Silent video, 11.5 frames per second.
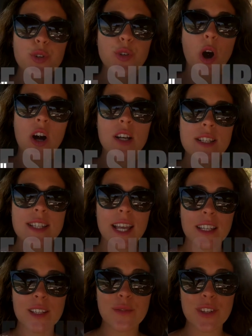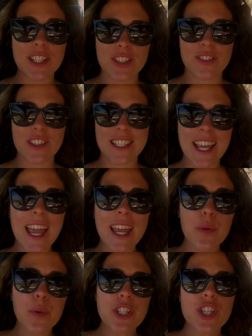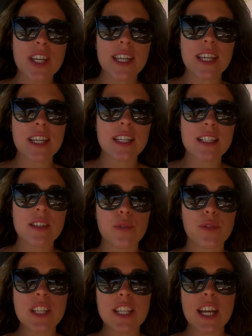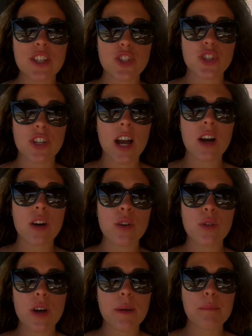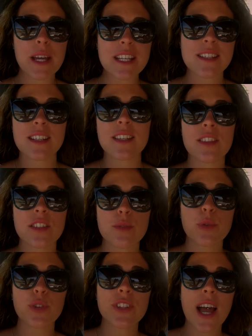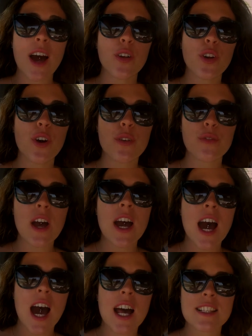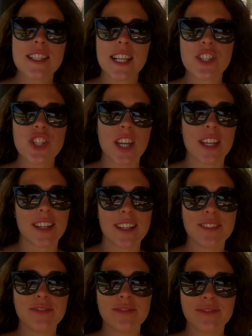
to our second vineyard of the day, which is Vigne Surrau, based in the small town of Arzachena.